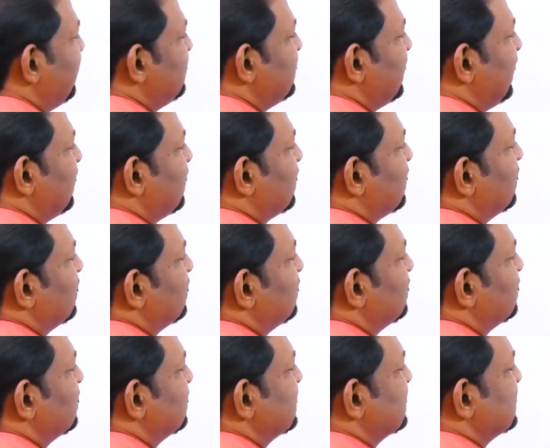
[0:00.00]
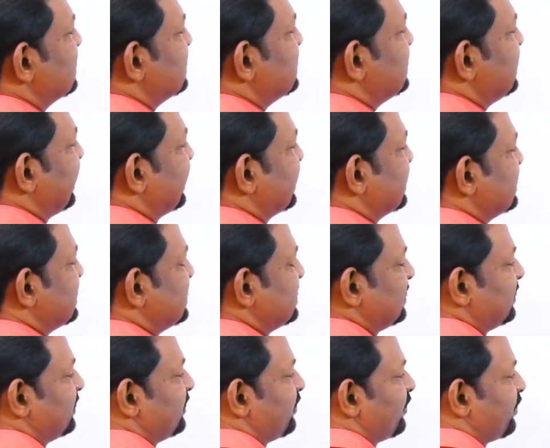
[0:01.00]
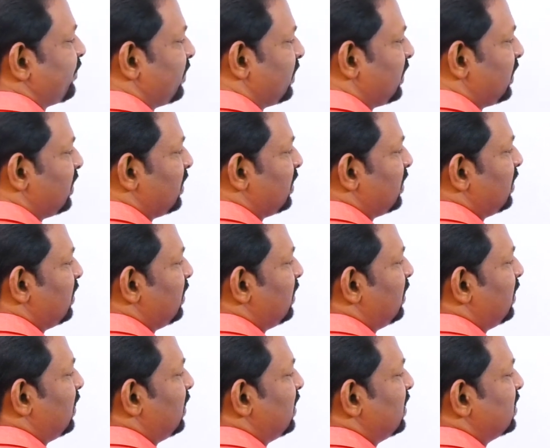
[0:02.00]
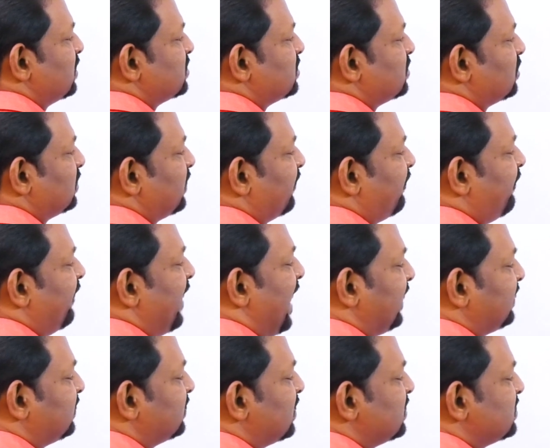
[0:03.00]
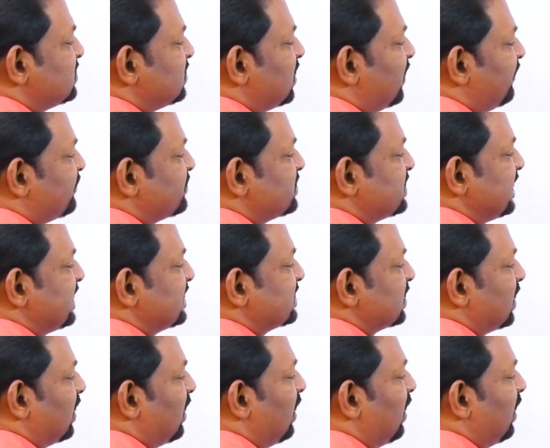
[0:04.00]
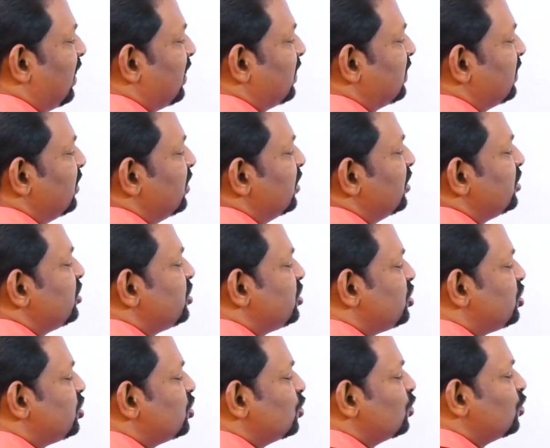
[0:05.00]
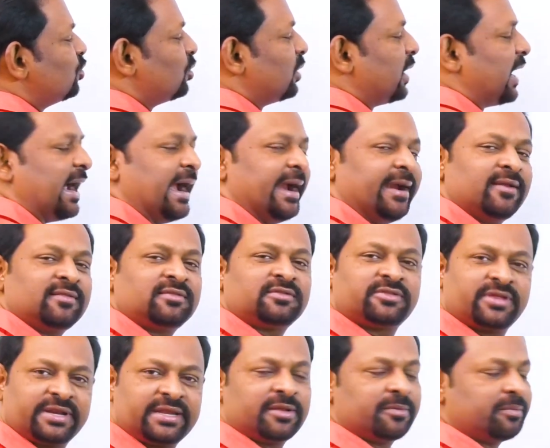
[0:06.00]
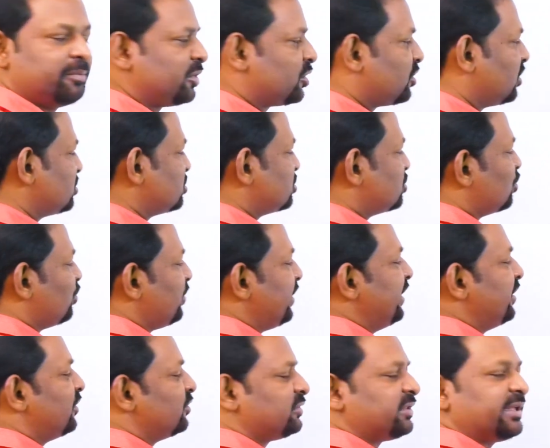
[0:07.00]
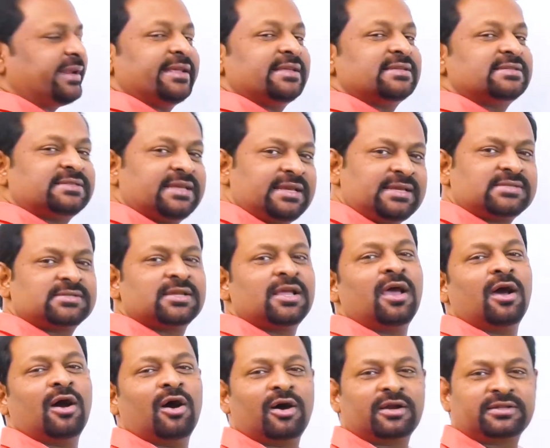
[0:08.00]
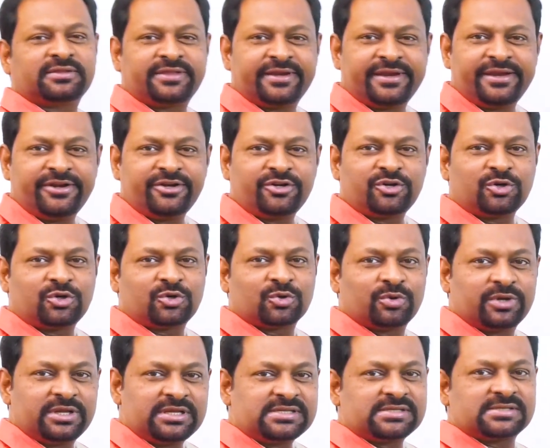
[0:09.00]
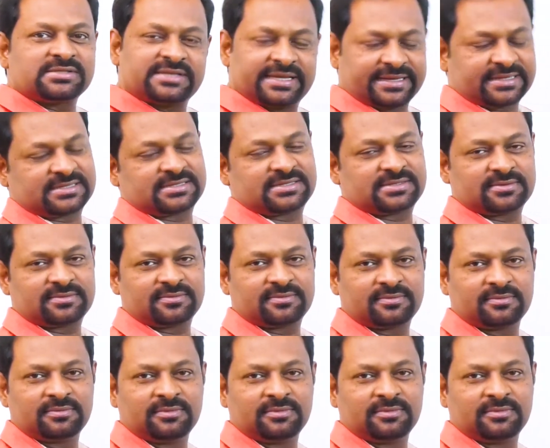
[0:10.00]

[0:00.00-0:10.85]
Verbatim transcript: I take 6, so the factors of 6 are 2 and 3 because 2 into 3 is 6 or 3 into 2 is 6.